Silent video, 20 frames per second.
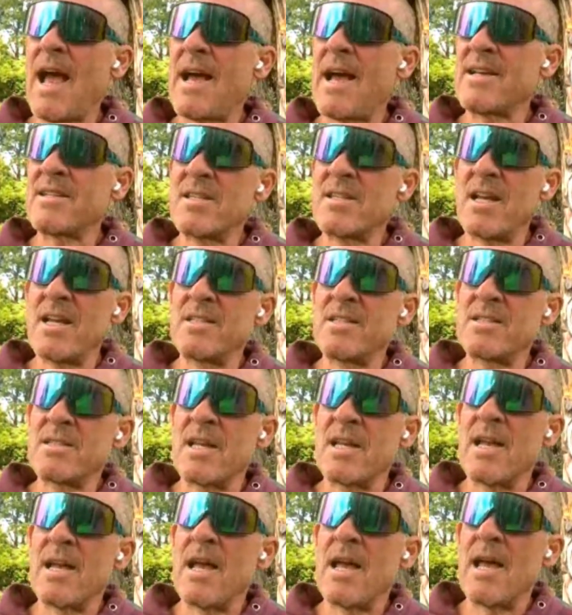assets
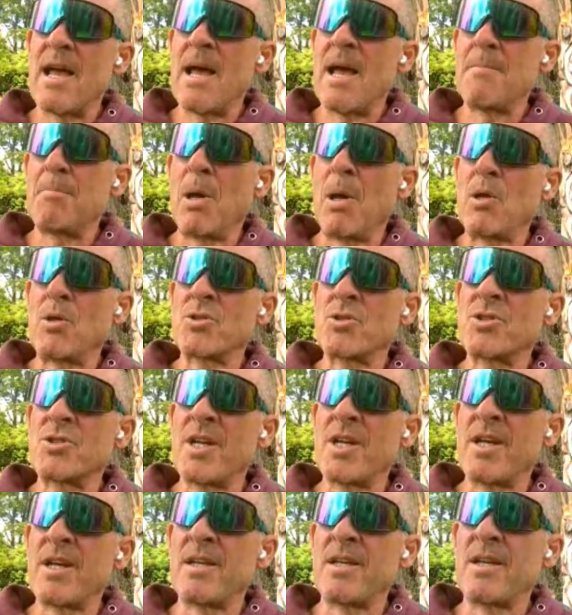and
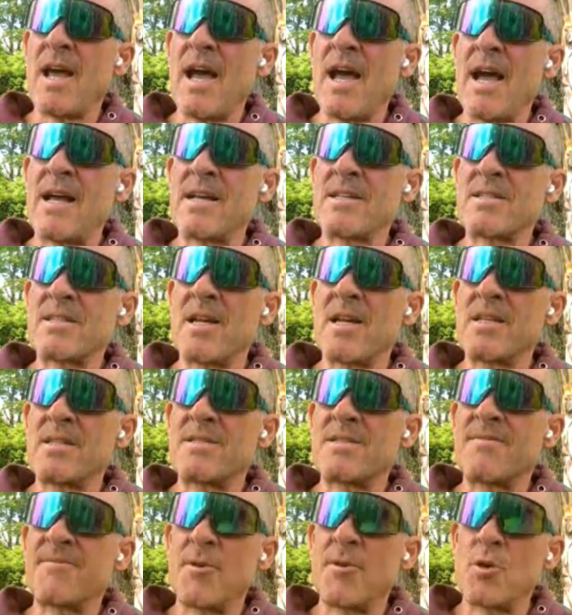Pulsechain
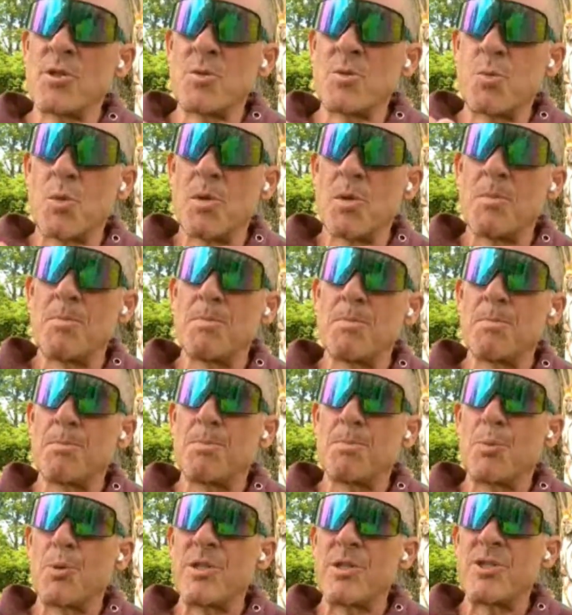assets. First, we're
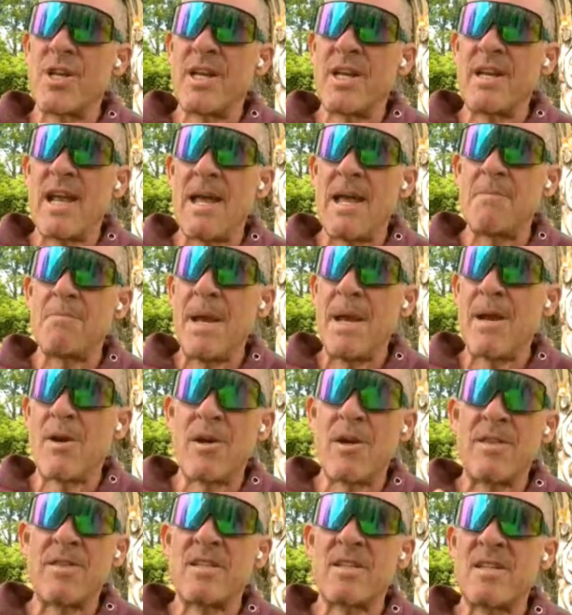bridging and
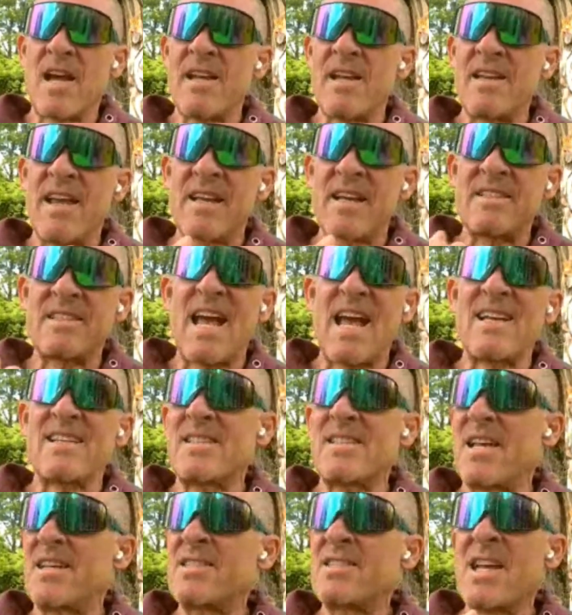pairing the TitanX
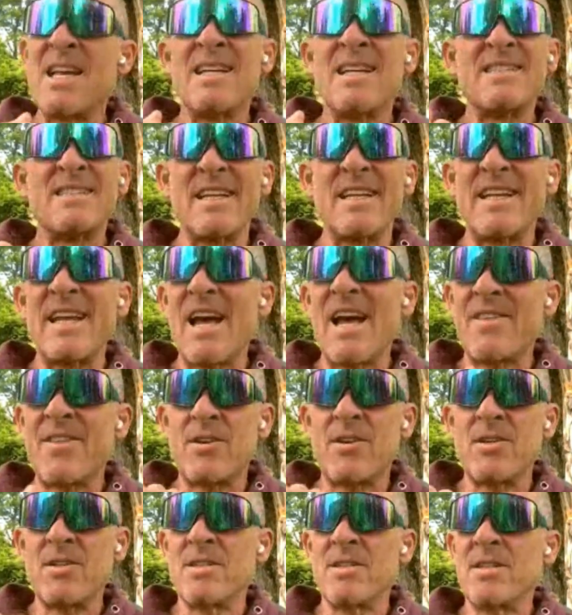assets
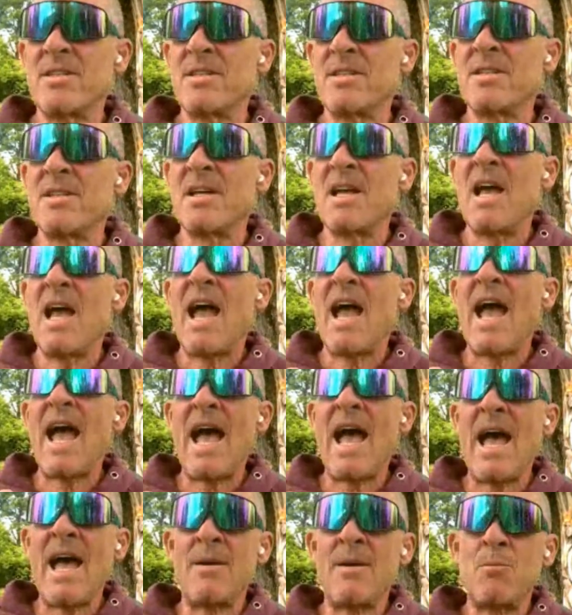together,
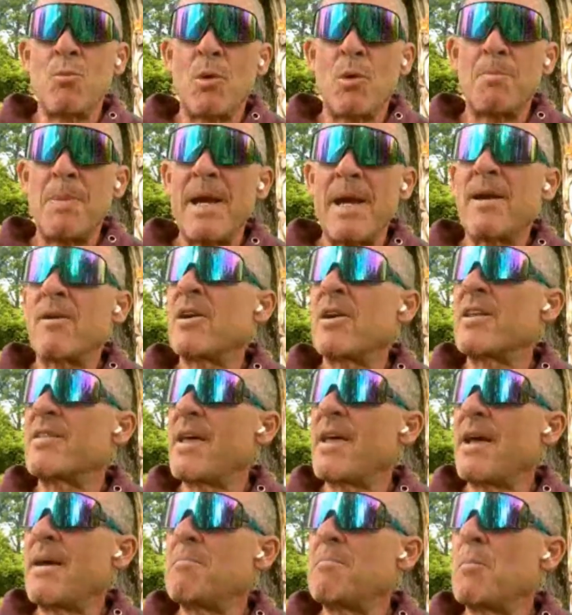and we're pairing
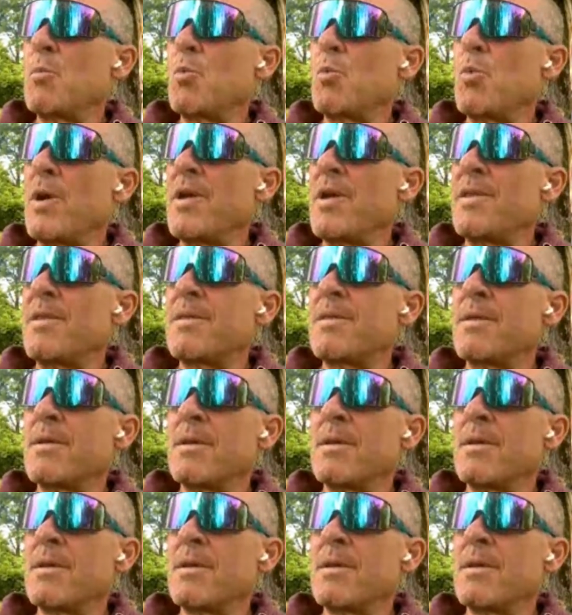them with